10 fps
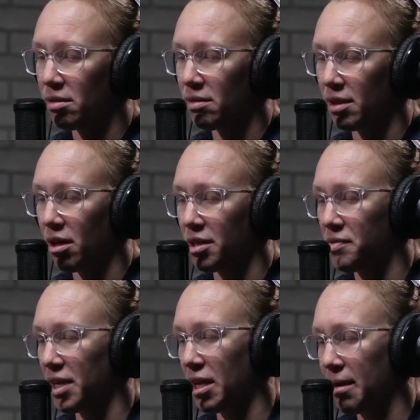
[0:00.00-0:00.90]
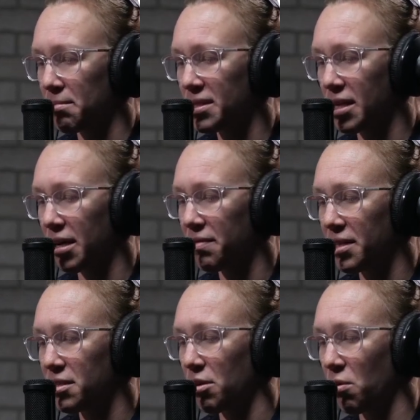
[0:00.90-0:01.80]
CrossFit Games stuff
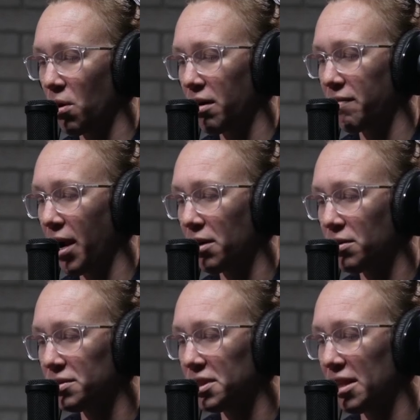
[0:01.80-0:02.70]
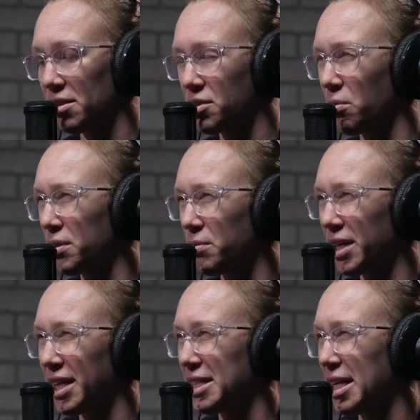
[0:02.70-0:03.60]
is the quarterfinals. And so what
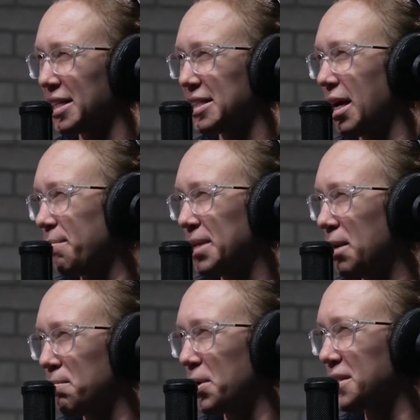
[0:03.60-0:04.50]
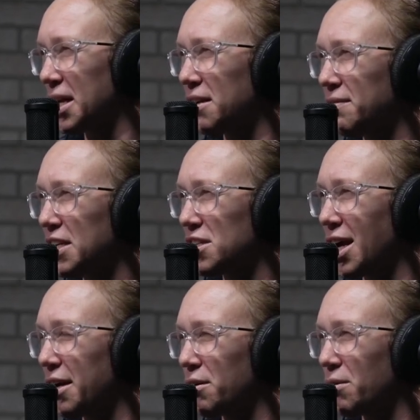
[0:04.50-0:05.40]
do they take the top 10% of each
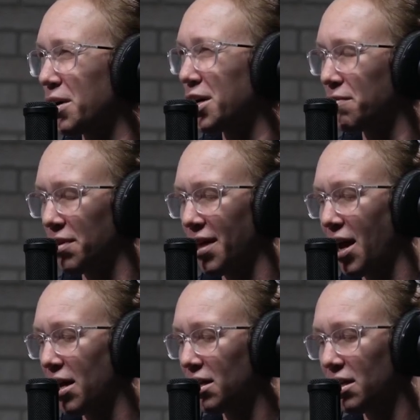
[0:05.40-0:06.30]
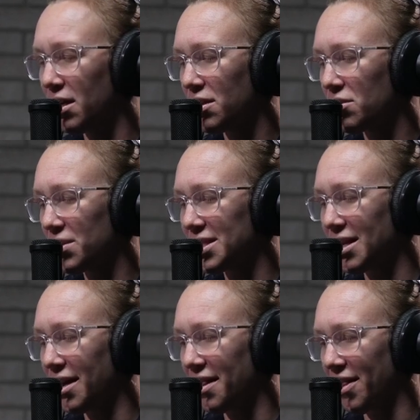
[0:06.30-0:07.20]
category for that? So it's
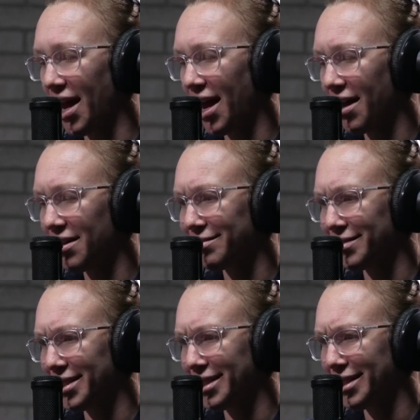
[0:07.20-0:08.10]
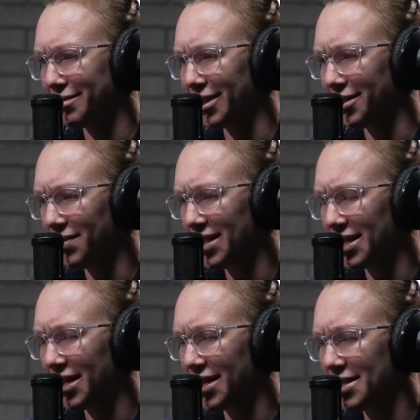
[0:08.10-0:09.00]
not that relevant
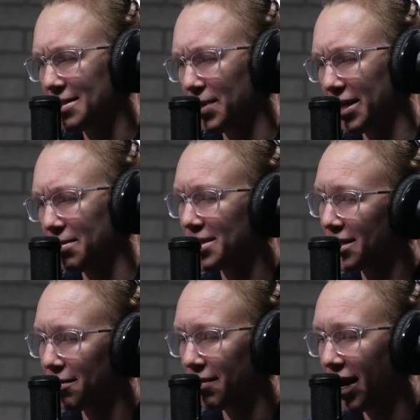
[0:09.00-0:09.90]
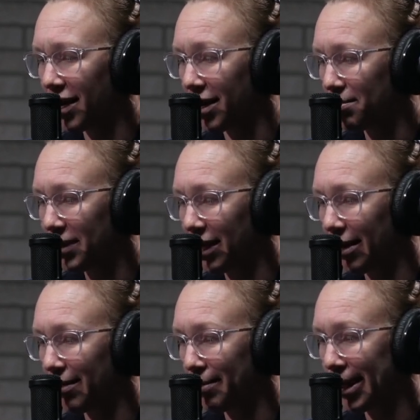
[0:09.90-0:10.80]
to us, but it was in the write-up, you
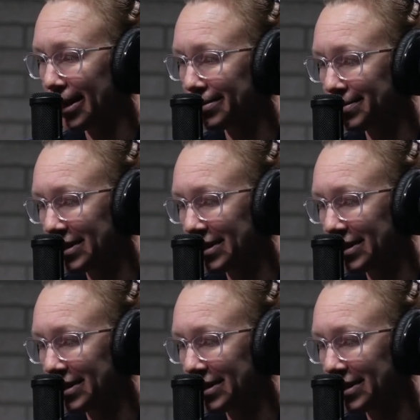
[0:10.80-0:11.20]
know what I mean?